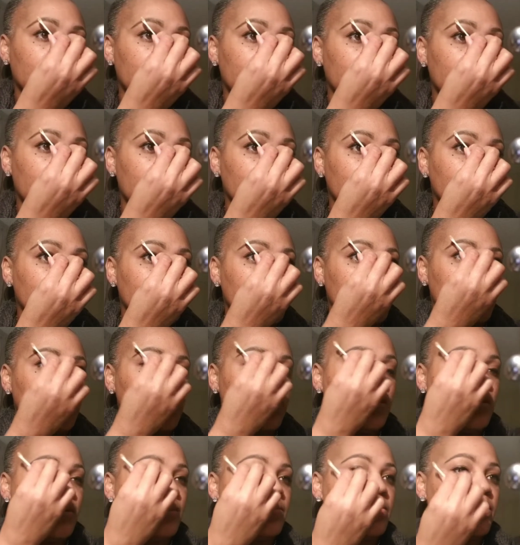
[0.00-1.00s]
down
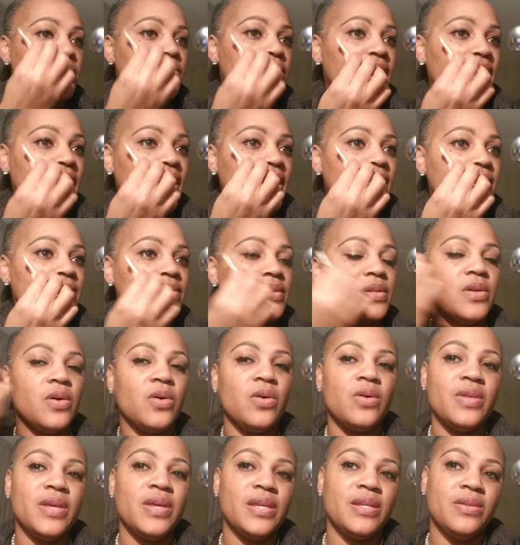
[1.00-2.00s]
and up,
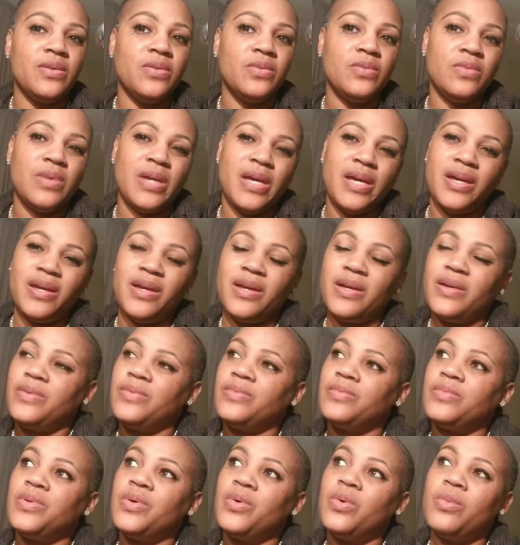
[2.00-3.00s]
around and all that, I
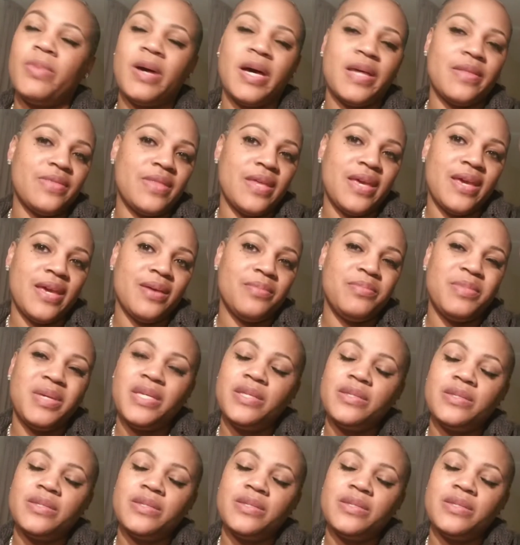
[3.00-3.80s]
don't know about that.